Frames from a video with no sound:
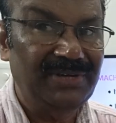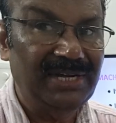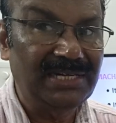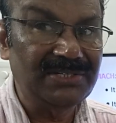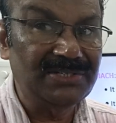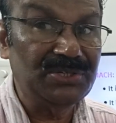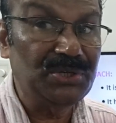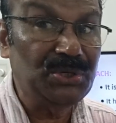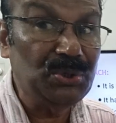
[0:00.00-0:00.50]

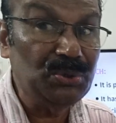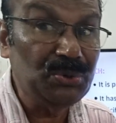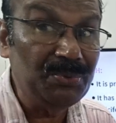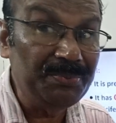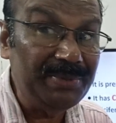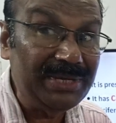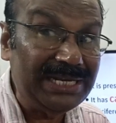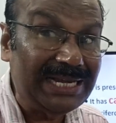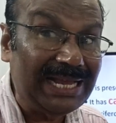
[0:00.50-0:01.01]
Friends,
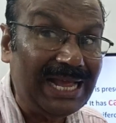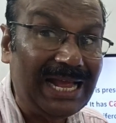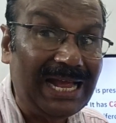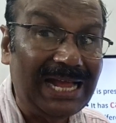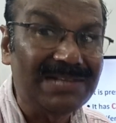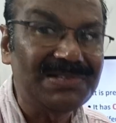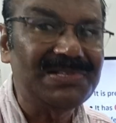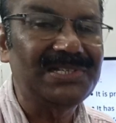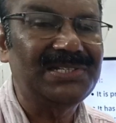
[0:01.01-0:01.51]
humic
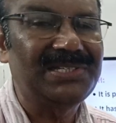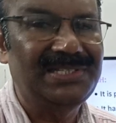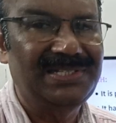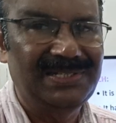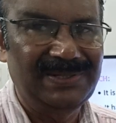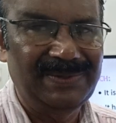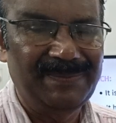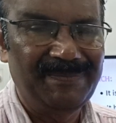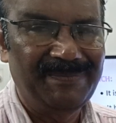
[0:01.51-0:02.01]
acid.
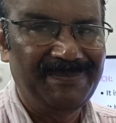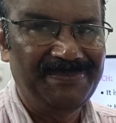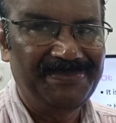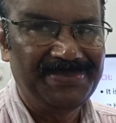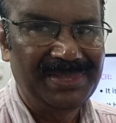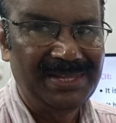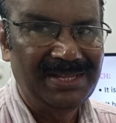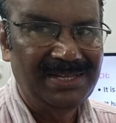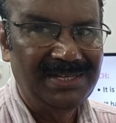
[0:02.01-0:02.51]

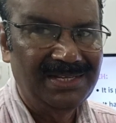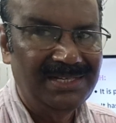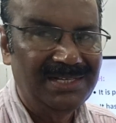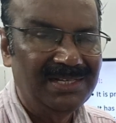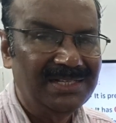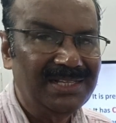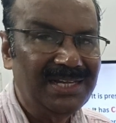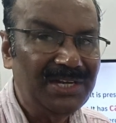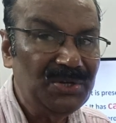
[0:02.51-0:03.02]

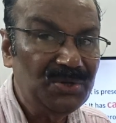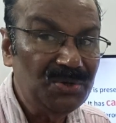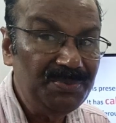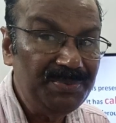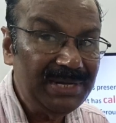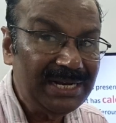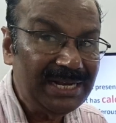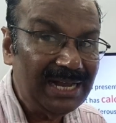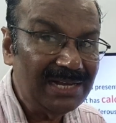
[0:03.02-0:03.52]
That
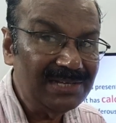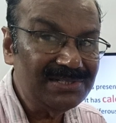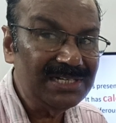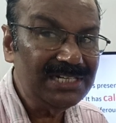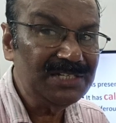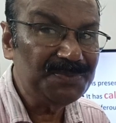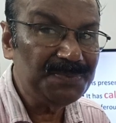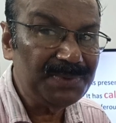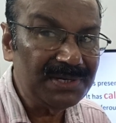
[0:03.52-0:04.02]
humic
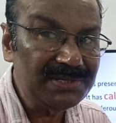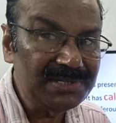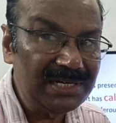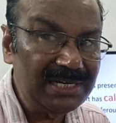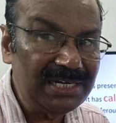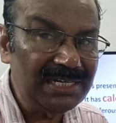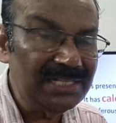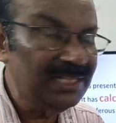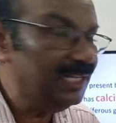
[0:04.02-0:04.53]
acid is
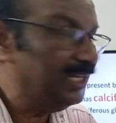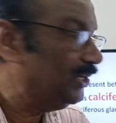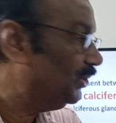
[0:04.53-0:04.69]
present in the